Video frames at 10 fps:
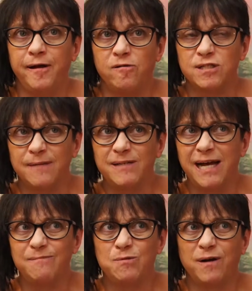
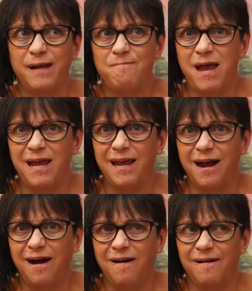Sometimes when I'm making
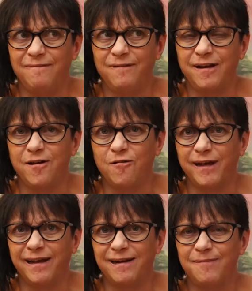art and
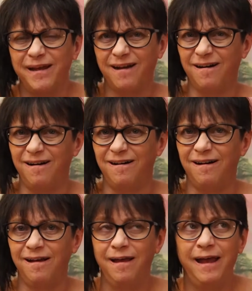videoing it, I'm like, oh,
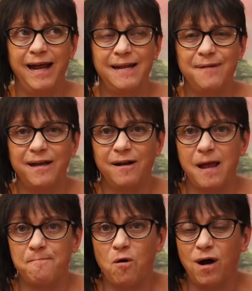anybody could
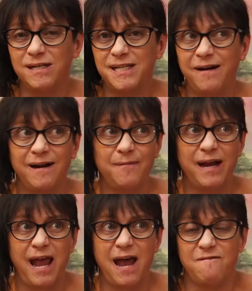hit pause here and I'm going
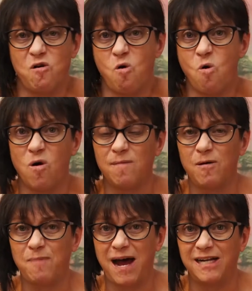to have a horrible
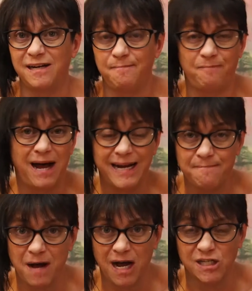body
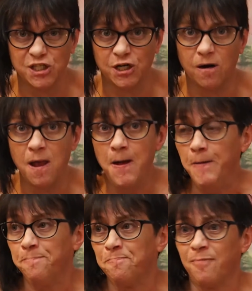posture.
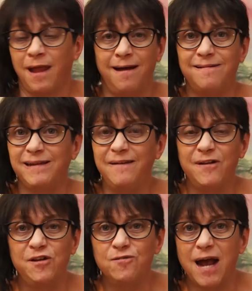Hell,
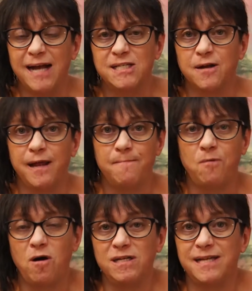even you guys could hit
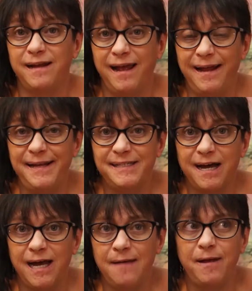pause at any
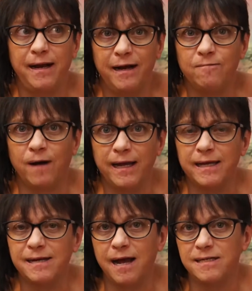time, and I
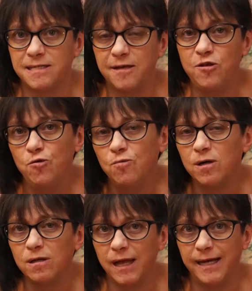recognize that you
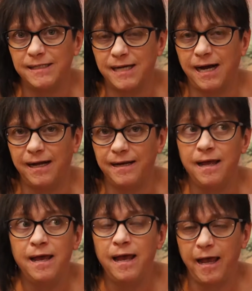will land on
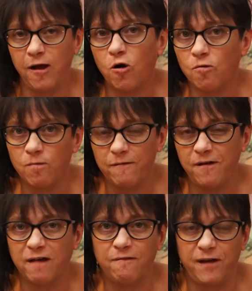a
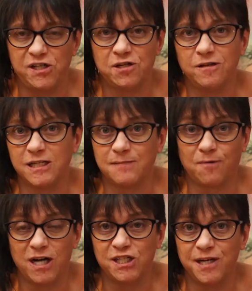horrific facial
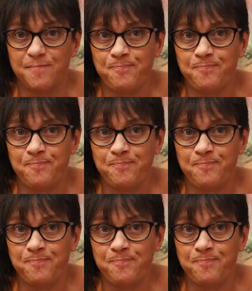expression.